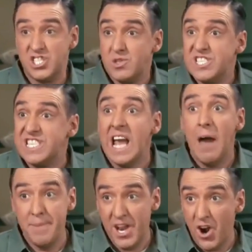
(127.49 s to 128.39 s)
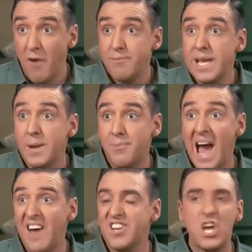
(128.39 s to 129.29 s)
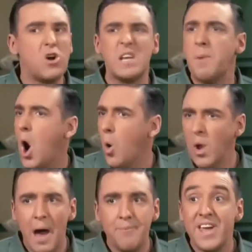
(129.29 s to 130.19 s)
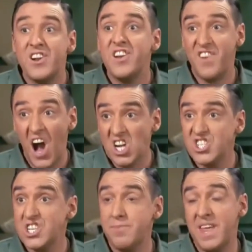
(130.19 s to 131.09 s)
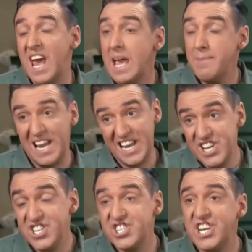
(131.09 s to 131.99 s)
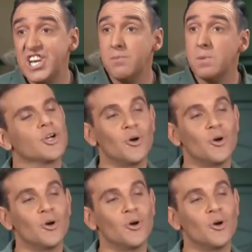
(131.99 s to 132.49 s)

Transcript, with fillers: So you see, I'm better off being a private because I'm a whole lot better at followership than I am at leadership.